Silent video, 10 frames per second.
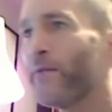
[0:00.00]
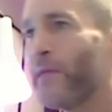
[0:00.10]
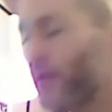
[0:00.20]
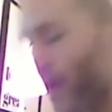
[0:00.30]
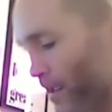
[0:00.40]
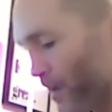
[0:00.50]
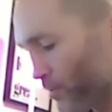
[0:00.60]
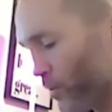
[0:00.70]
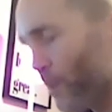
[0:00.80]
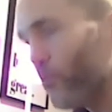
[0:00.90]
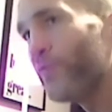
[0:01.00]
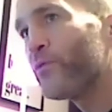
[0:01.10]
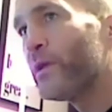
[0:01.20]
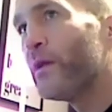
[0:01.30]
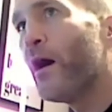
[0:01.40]
mean? I grew up with
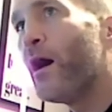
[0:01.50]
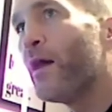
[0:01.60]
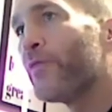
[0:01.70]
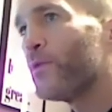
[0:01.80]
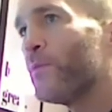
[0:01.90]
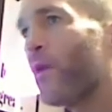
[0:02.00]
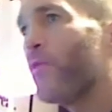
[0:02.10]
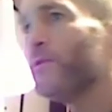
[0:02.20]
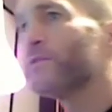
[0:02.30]
three brothers,